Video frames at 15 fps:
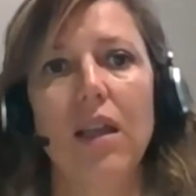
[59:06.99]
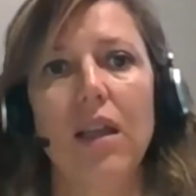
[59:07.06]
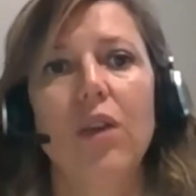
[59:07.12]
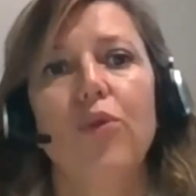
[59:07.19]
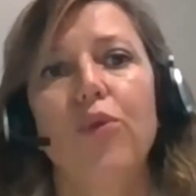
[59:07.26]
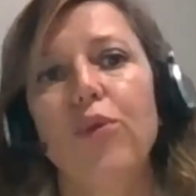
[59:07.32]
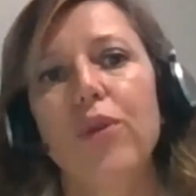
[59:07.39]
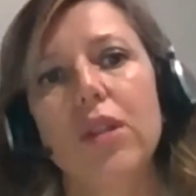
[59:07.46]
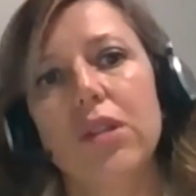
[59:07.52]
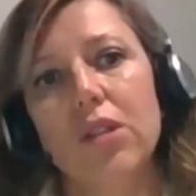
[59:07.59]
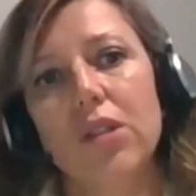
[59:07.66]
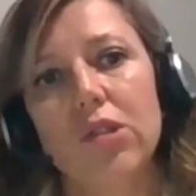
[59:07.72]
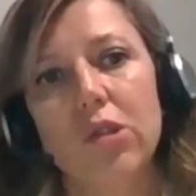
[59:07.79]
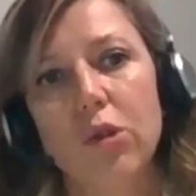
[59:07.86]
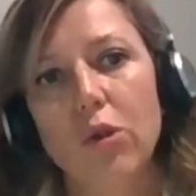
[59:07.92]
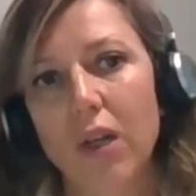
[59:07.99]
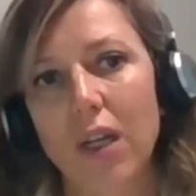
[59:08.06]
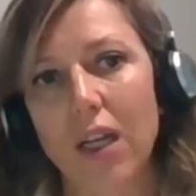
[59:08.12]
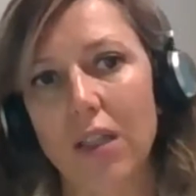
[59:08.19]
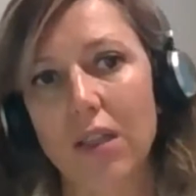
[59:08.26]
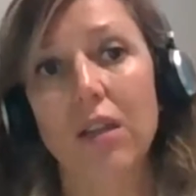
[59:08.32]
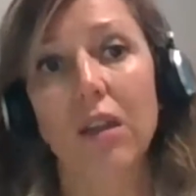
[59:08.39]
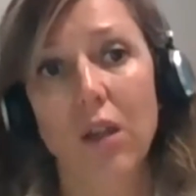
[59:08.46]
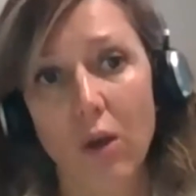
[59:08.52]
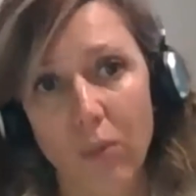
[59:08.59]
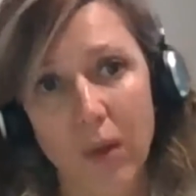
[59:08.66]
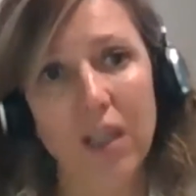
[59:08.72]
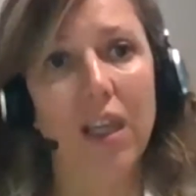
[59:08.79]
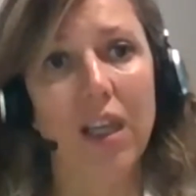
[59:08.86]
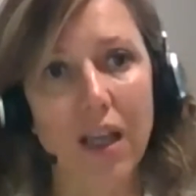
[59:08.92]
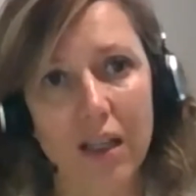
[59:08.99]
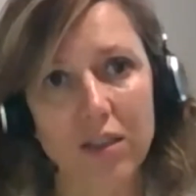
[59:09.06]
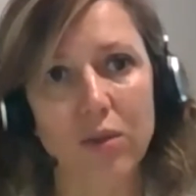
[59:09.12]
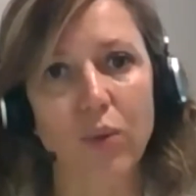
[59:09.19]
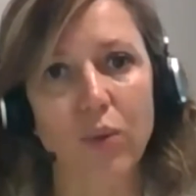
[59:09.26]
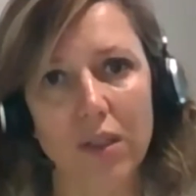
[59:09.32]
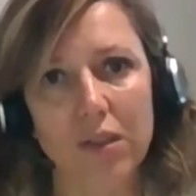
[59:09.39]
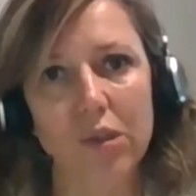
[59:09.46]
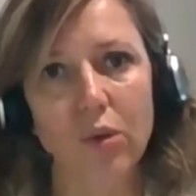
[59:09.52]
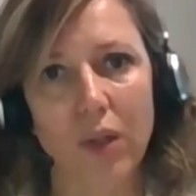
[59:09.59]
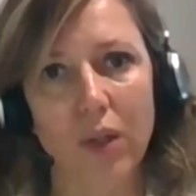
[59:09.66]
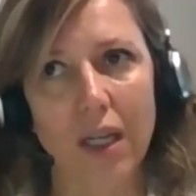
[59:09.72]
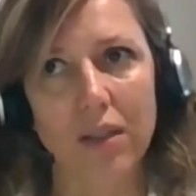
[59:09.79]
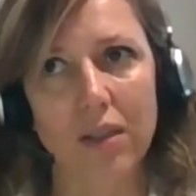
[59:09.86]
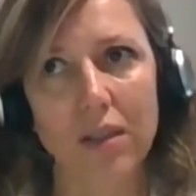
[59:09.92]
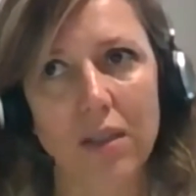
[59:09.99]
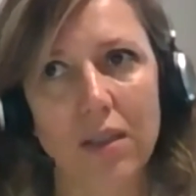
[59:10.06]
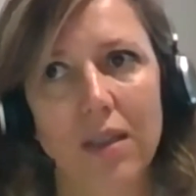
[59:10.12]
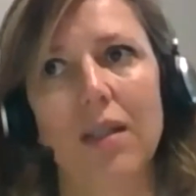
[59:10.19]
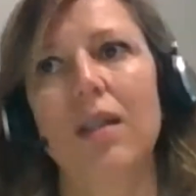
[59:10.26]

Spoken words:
If we don't do it, nobody else will do it.